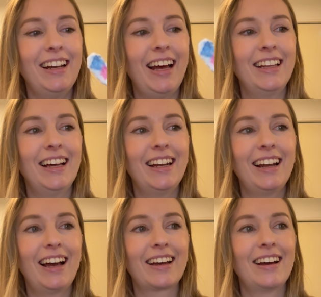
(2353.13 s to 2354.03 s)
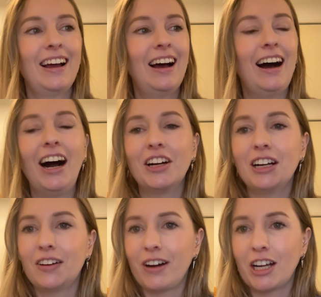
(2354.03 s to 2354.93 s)
And then like, I don't know
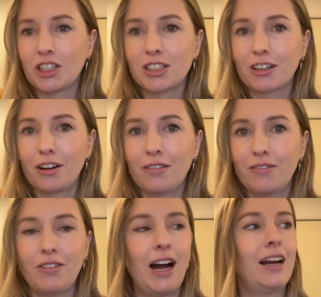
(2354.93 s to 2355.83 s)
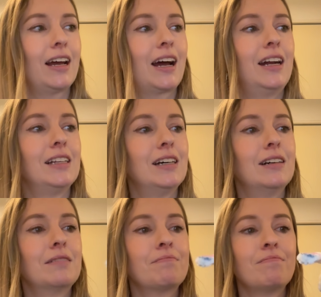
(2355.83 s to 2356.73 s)
if I should just go and find like another